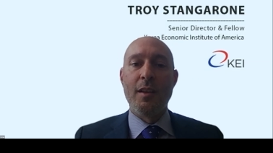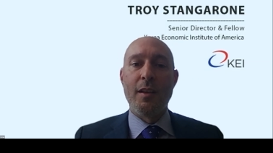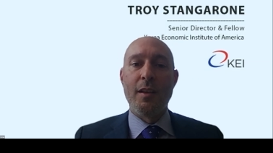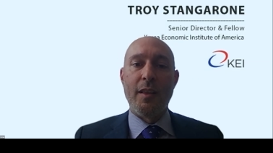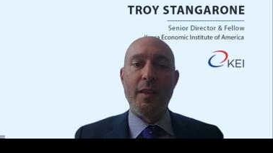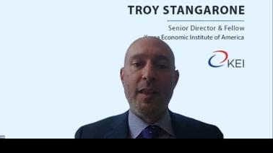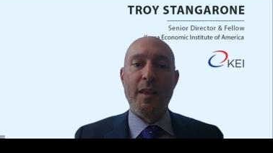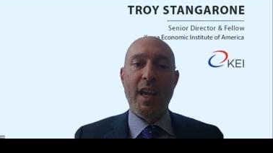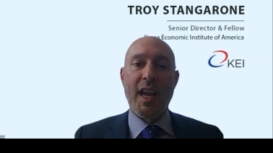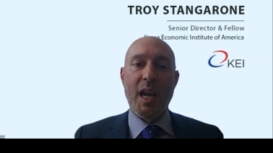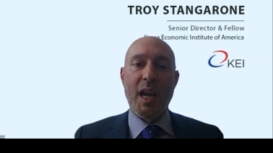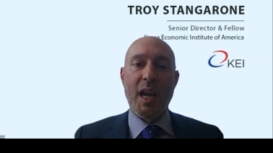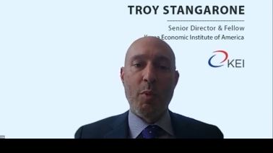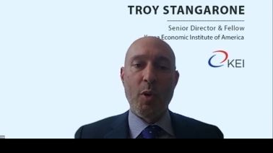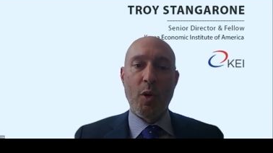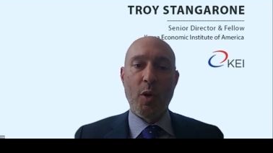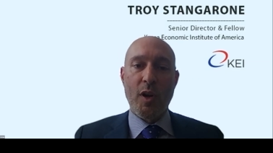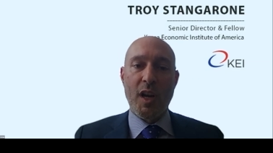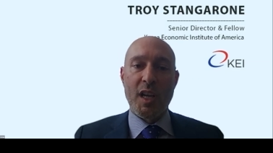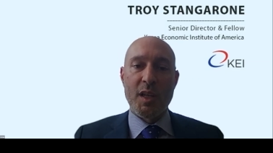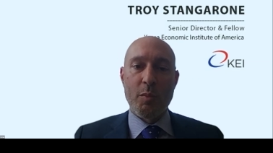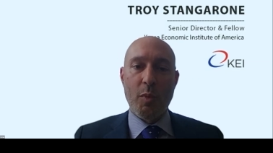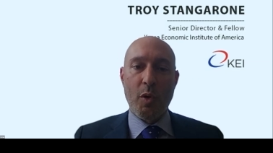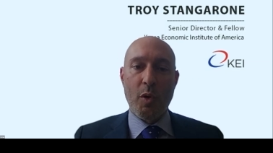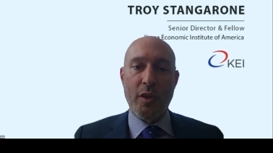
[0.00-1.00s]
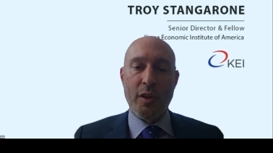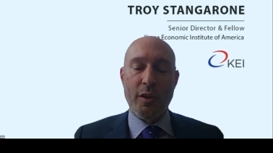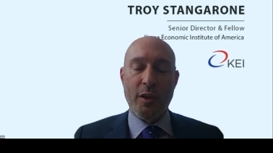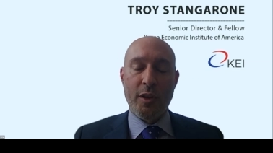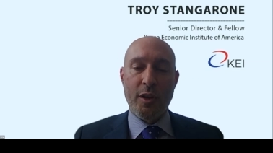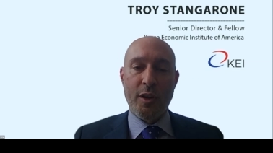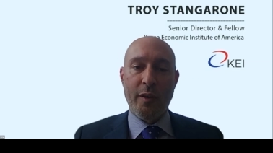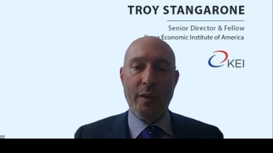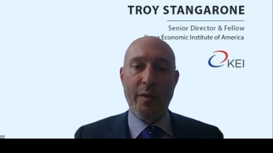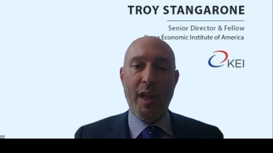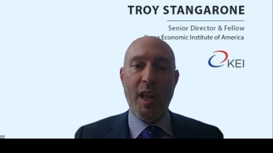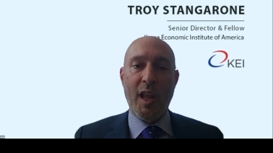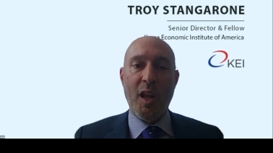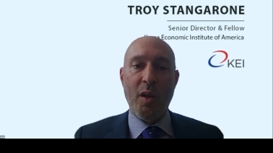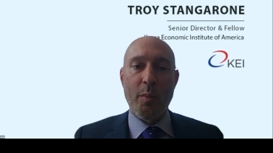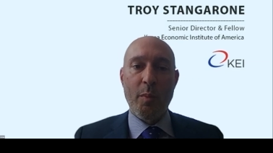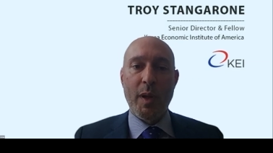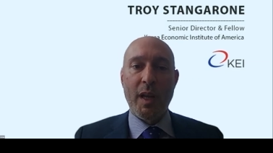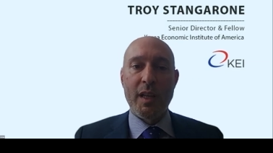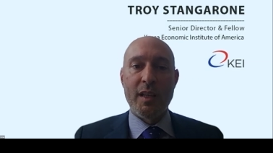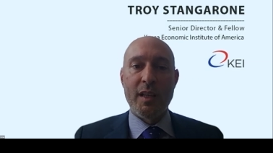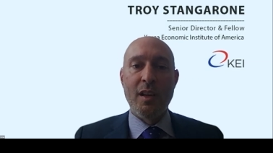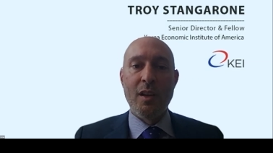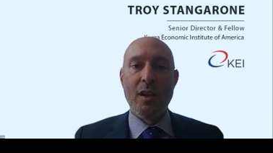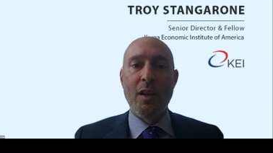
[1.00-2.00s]
they progress both in the
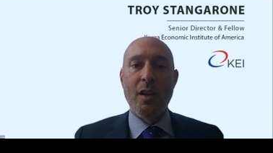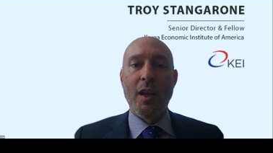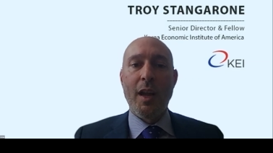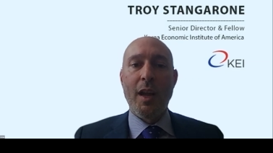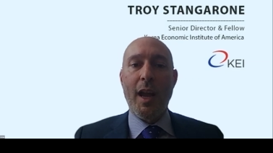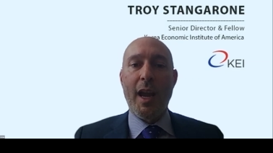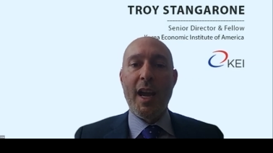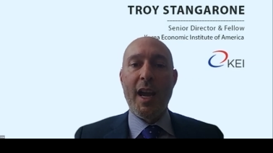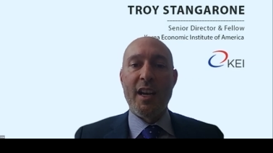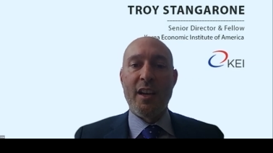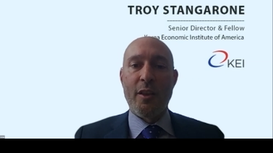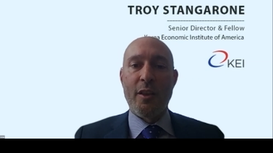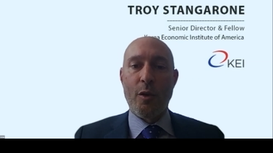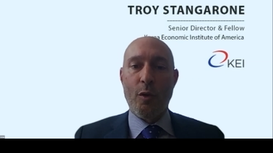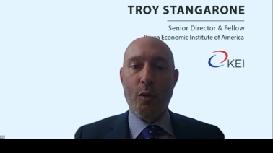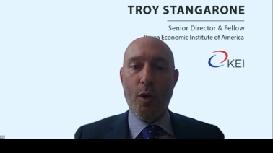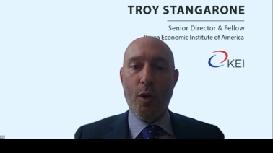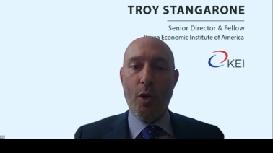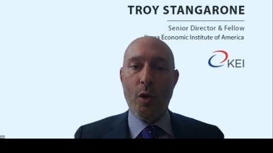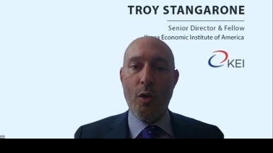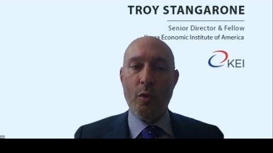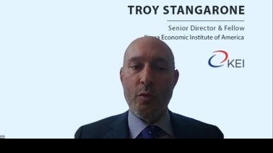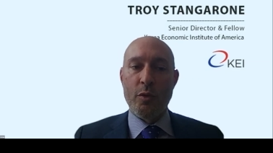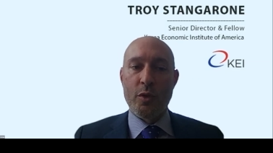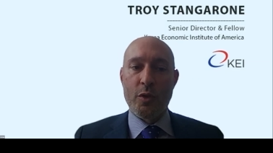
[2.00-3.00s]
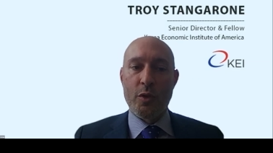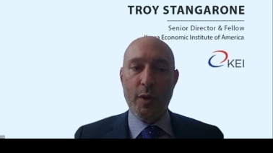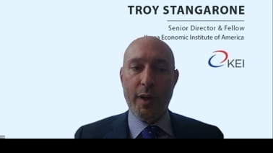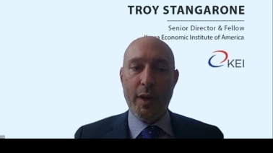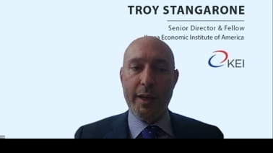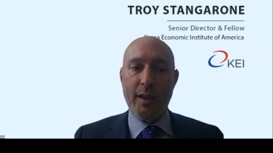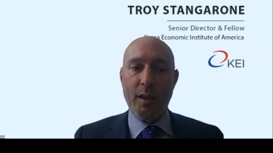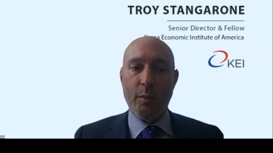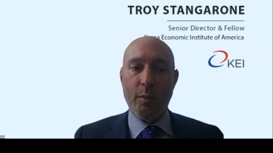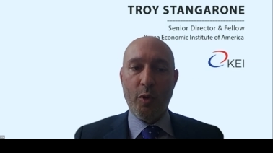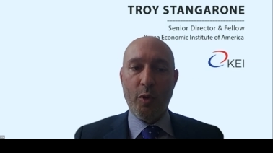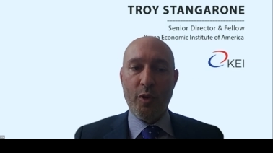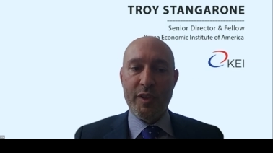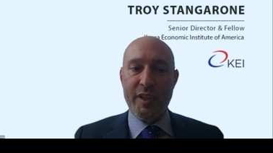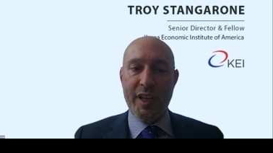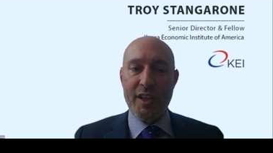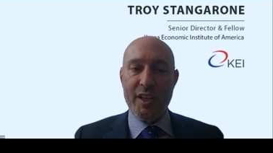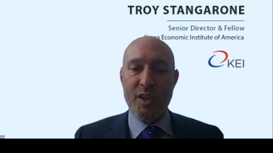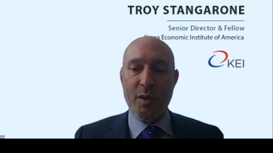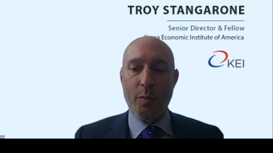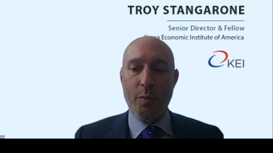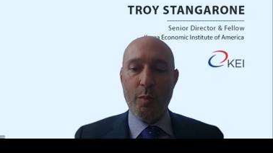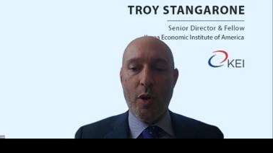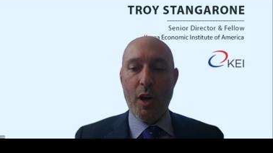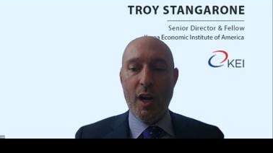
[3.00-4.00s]
development and in their own trade
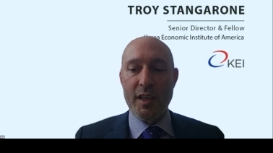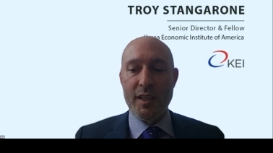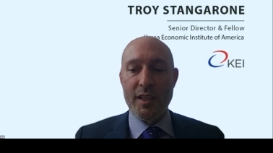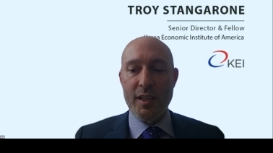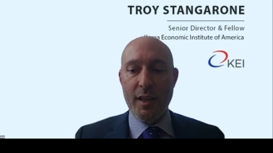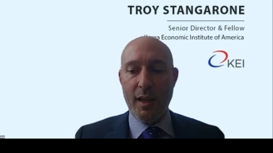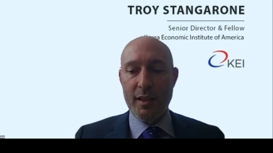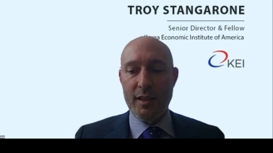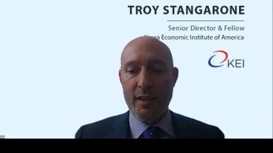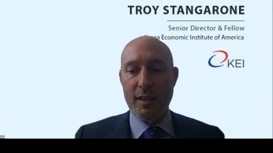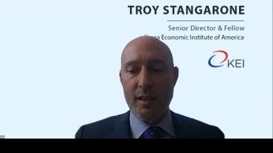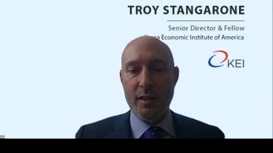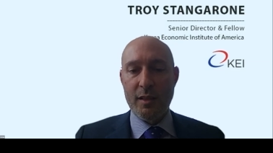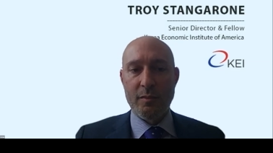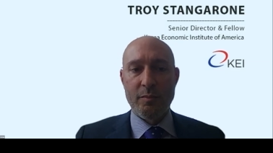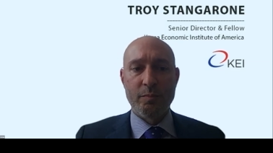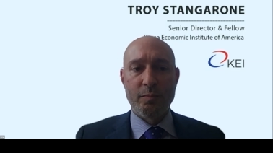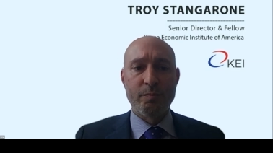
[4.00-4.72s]
liberalization process.